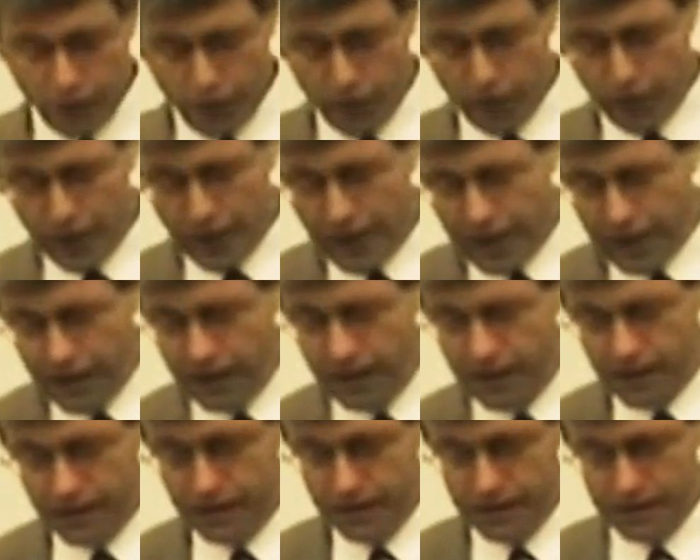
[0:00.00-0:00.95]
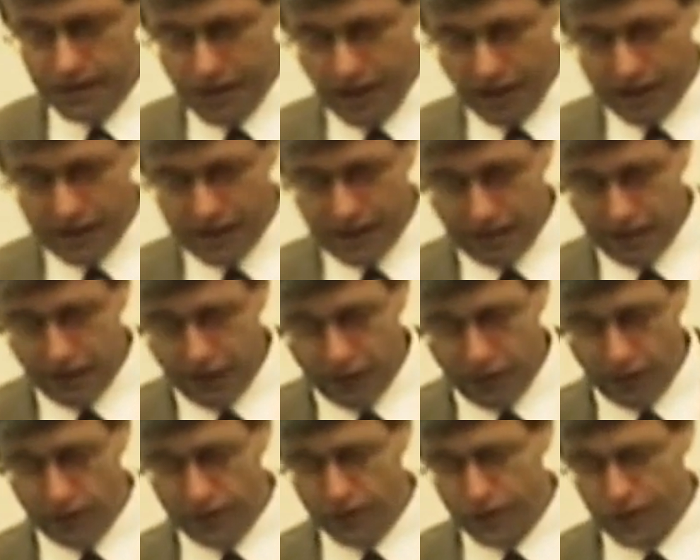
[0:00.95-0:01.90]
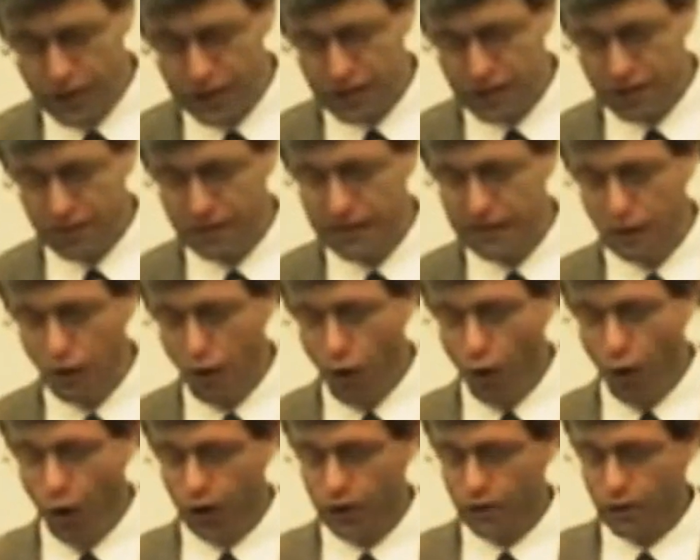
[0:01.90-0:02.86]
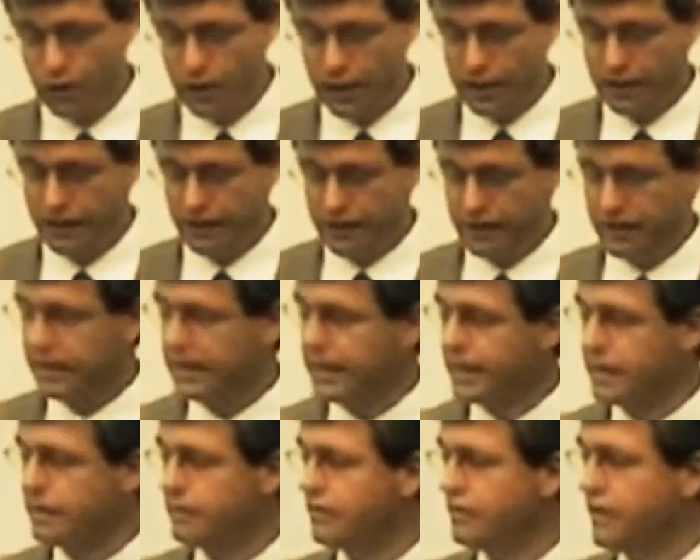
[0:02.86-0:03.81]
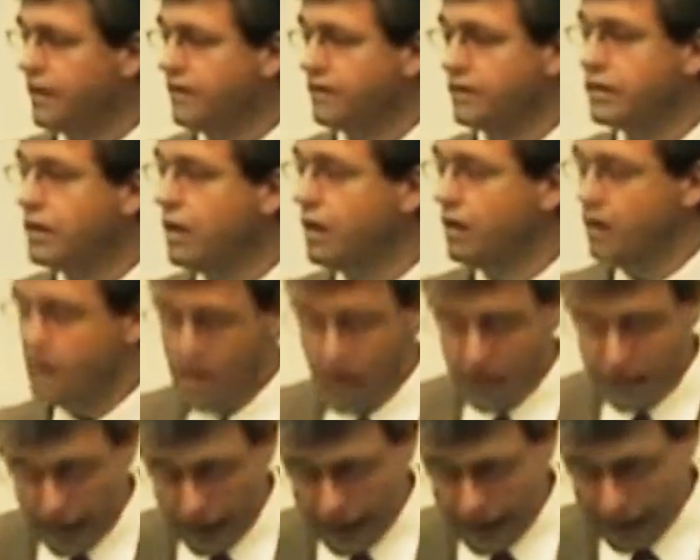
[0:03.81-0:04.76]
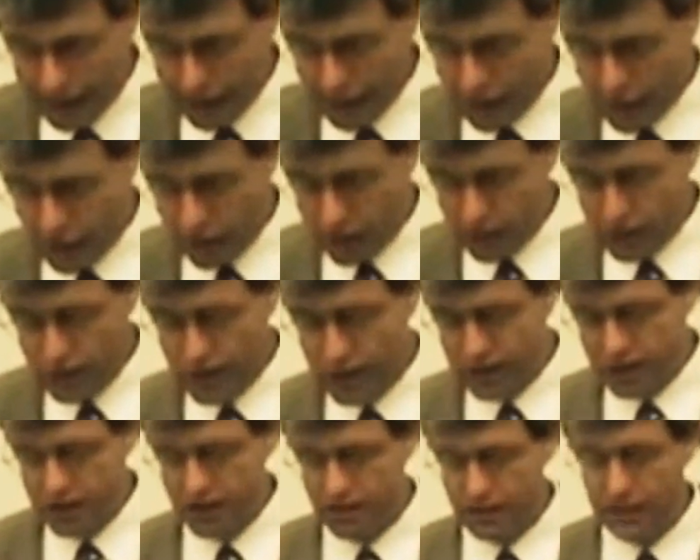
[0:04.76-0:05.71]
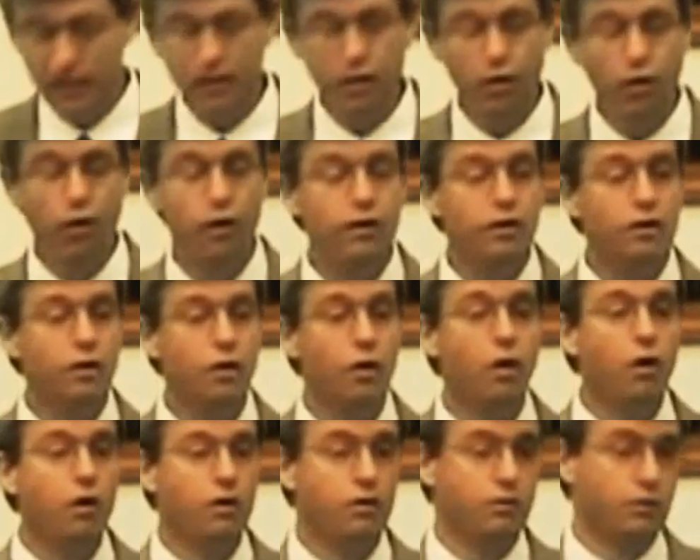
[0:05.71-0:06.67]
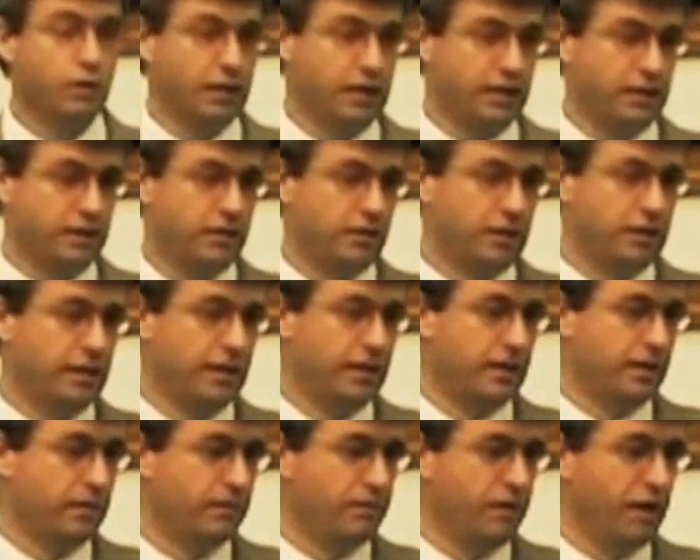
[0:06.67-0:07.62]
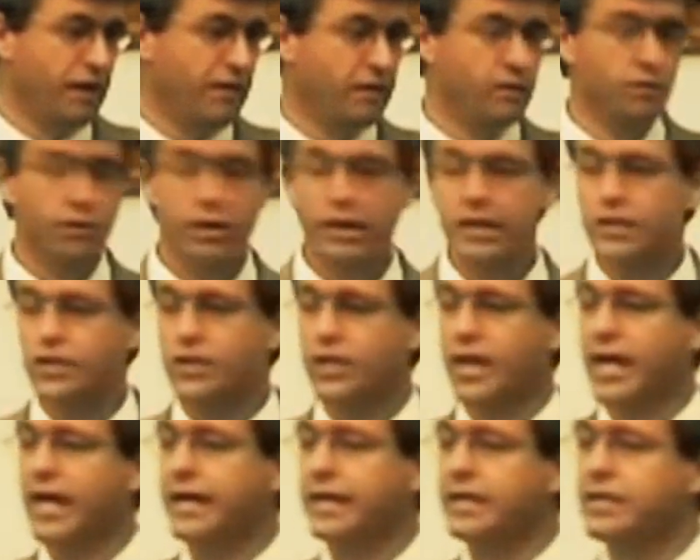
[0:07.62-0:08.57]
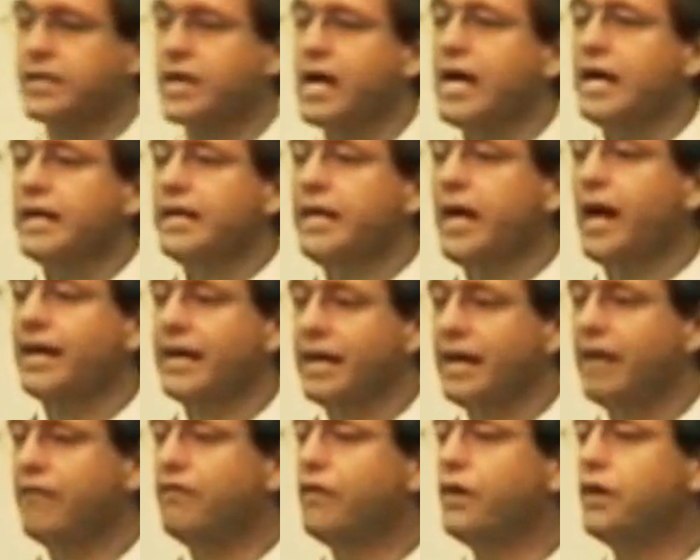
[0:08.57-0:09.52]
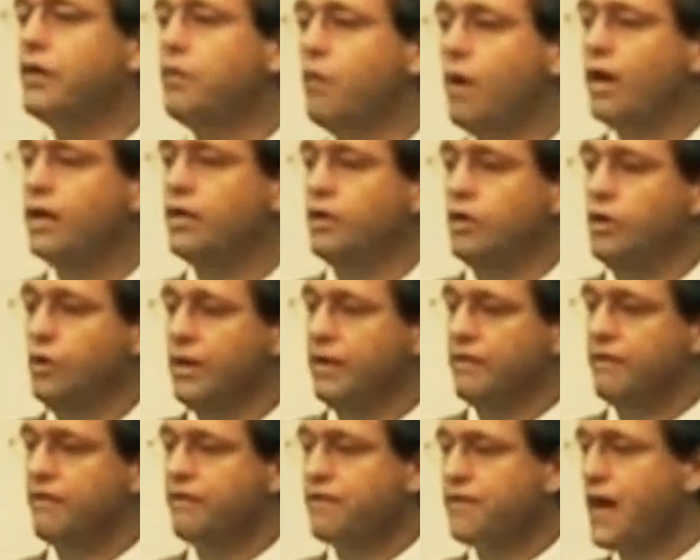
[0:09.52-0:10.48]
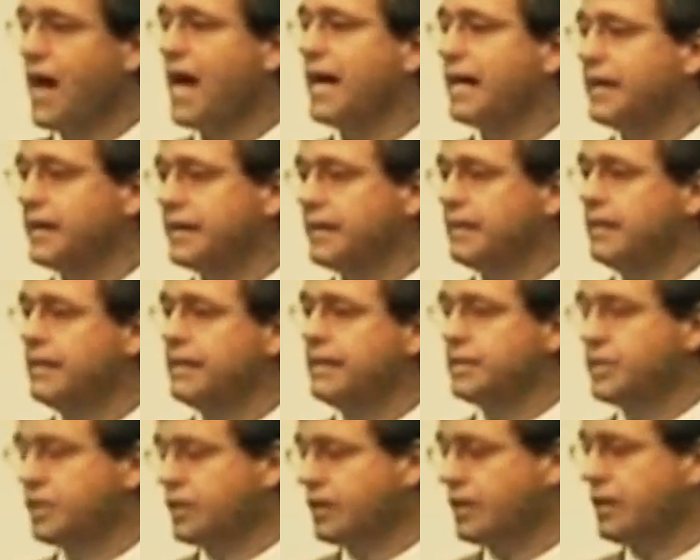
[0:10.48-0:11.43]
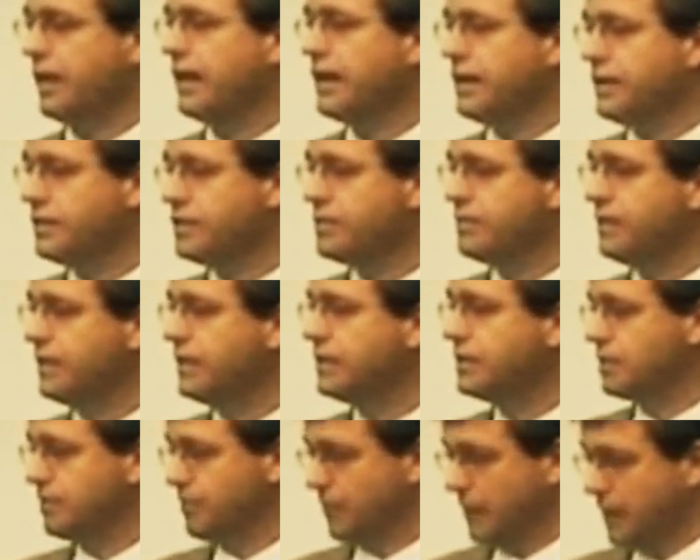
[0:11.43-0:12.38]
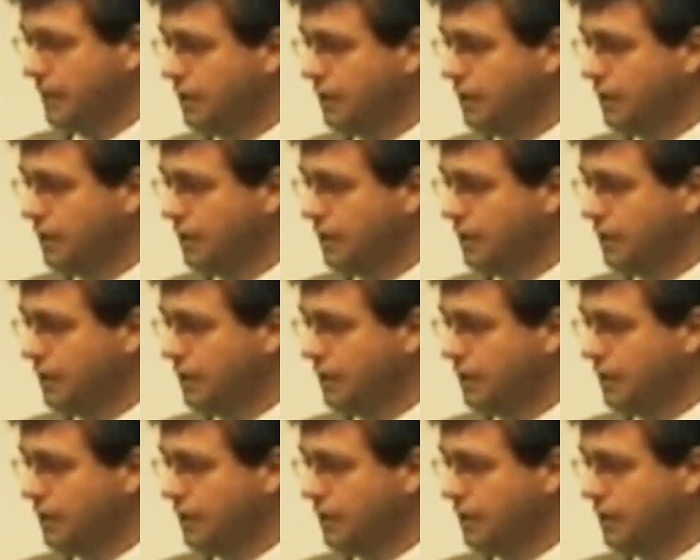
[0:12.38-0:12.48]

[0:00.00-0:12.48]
what we hear here is not everyone who says to me, Lord, will enter in the kingdom of heaven. No, not everyone who says to me, Lord, Lord, will enter the kingdom of heaven. And what he's saying is, not everyone who emphatically declares me to be